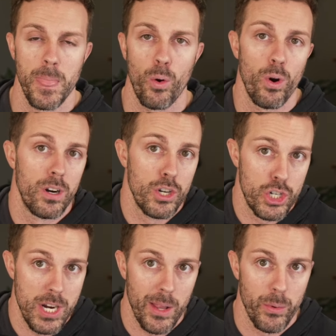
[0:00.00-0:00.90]
or
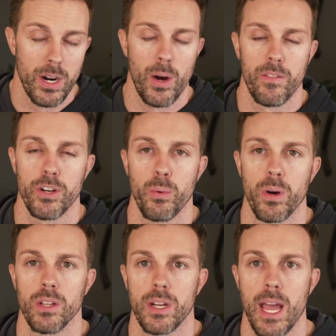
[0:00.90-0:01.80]
shallower, however you want
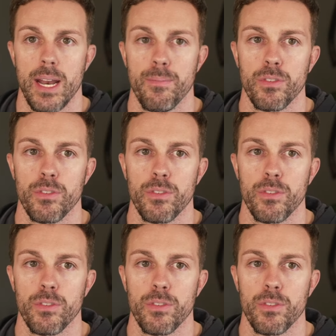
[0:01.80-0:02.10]
to look at it.